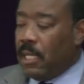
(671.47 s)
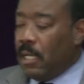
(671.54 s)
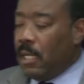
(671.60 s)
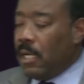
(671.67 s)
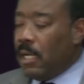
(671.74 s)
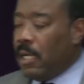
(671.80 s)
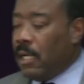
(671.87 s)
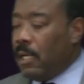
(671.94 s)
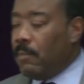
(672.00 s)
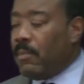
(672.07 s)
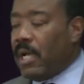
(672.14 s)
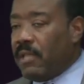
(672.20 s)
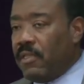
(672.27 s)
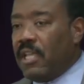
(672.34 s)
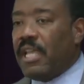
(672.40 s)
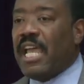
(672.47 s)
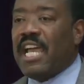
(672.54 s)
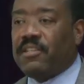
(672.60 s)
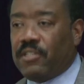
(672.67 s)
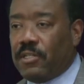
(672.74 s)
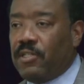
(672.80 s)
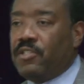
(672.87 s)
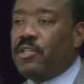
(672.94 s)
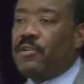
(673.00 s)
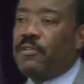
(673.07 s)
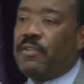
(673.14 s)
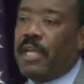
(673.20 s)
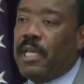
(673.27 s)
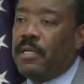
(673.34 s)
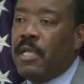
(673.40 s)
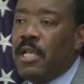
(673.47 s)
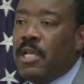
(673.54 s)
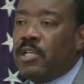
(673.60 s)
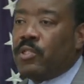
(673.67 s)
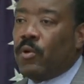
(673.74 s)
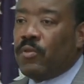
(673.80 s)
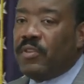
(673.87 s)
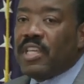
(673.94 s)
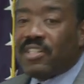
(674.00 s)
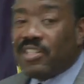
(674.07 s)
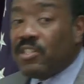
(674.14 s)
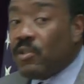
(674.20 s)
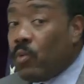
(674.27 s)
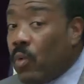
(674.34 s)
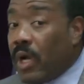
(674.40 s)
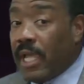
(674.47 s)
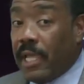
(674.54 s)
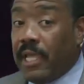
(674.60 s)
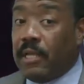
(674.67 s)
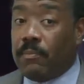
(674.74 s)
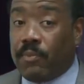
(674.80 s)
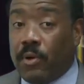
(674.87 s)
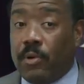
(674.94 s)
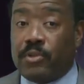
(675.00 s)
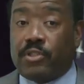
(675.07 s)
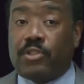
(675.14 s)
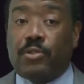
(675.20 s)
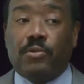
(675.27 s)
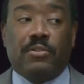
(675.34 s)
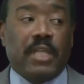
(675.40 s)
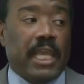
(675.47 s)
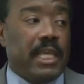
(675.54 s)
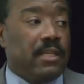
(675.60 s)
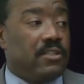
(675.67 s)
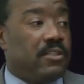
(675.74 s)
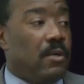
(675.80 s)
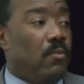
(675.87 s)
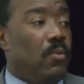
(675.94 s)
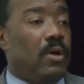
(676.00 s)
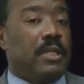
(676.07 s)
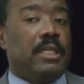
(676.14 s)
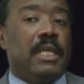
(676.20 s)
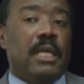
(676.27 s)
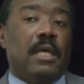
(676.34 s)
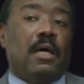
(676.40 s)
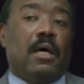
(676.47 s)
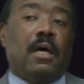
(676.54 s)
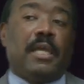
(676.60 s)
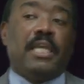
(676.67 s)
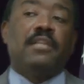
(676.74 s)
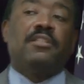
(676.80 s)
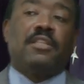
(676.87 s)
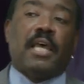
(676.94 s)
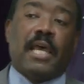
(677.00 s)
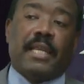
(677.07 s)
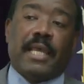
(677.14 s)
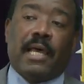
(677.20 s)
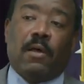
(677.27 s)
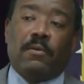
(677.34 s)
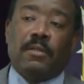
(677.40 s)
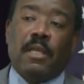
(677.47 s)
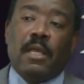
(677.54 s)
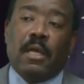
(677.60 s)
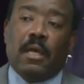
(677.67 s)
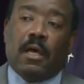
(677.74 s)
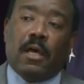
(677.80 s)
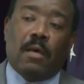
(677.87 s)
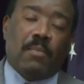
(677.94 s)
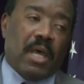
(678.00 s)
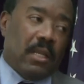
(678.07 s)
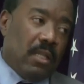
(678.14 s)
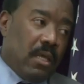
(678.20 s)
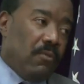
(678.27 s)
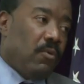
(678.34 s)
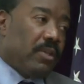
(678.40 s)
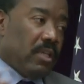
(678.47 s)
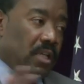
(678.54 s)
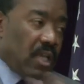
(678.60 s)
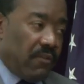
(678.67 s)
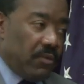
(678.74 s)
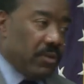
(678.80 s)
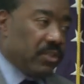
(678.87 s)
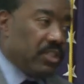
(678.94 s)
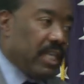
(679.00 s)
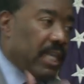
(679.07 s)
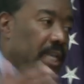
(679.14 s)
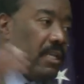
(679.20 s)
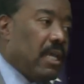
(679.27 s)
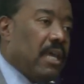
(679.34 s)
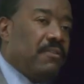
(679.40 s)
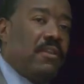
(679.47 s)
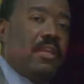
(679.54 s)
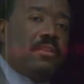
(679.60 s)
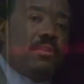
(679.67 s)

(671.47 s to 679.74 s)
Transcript: um, I think has to consider that. So this is a way, an approach to take it somewhat uh, inside out. Um, I love what the governor said. I think